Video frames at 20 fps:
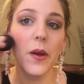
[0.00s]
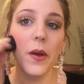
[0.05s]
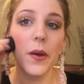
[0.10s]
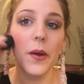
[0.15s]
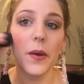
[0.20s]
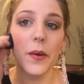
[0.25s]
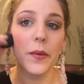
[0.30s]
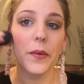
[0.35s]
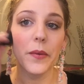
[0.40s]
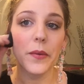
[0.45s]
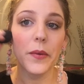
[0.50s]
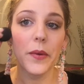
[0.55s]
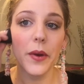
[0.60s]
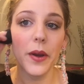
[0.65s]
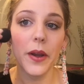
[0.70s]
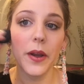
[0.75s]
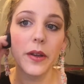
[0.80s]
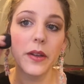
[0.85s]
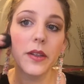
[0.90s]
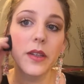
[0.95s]
All
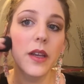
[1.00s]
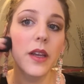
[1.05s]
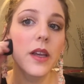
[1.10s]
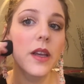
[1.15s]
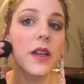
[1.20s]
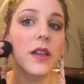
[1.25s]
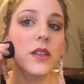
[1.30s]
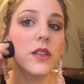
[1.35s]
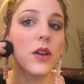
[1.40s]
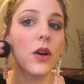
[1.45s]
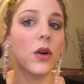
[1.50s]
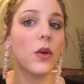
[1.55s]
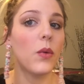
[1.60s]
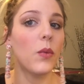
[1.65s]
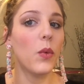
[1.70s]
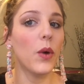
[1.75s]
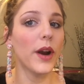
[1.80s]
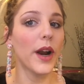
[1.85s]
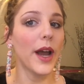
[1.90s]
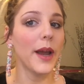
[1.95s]
right. So
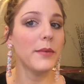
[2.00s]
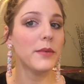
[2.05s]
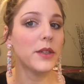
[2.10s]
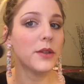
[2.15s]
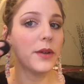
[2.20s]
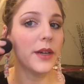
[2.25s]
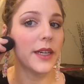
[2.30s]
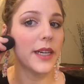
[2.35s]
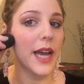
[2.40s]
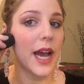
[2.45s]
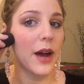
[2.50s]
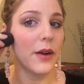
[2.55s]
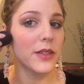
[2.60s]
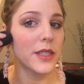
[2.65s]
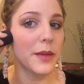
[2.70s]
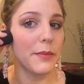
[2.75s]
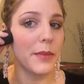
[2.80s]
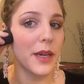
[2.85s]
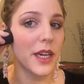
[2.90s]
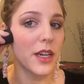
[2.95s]
what I'm doing now
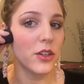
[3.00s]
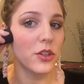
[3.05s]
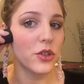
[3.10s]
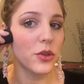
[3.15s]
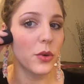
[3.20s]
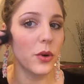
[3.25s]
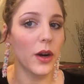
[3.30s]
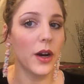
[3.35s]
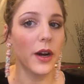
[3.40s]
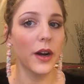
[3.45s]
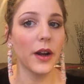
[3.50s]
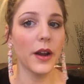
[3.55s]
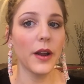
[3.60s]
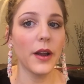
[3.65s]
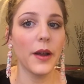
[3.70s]
is I'm making sure